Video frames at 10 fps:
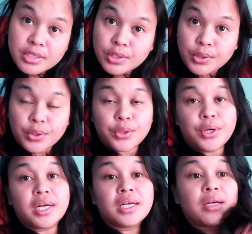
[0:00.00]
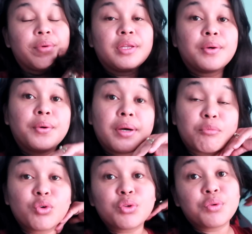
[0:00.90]
So, ang gagawin ko,
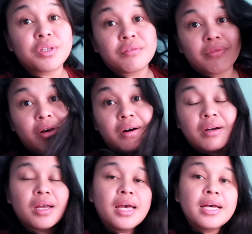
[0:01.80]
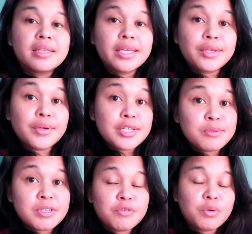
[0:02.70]
I'm going to end the vlog. Thank you guys
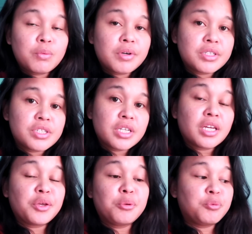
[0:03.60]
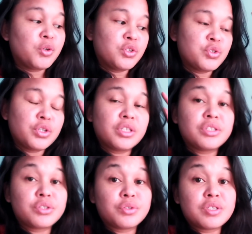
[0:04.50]
so for watching. I hope you enjoy
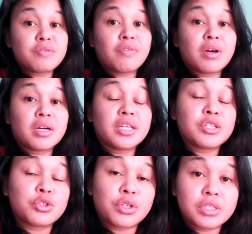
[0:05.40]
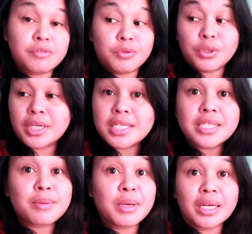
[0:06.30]
this vlog. Stressful kasi
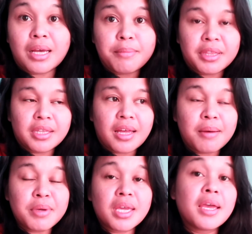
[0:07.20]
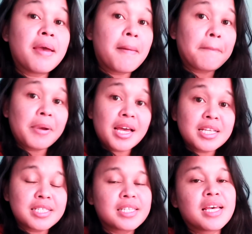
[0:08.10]
sa mga gamit ni Tami.
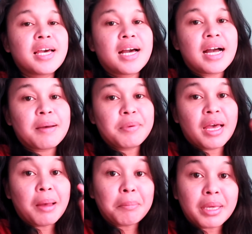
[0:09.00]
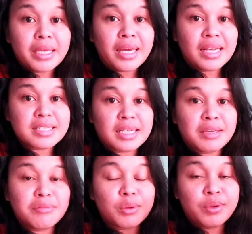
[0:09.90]
Plus, happy dahil sa
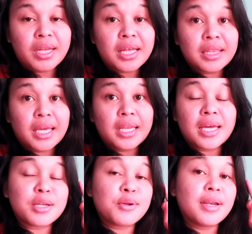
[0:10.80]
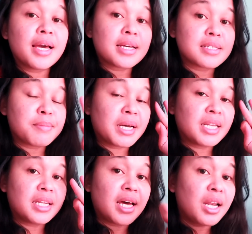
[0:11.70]
giveaway natin. And good luck sa mga
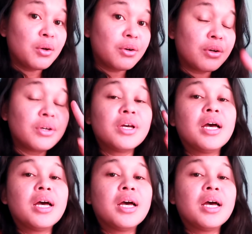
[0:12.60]
nanalo.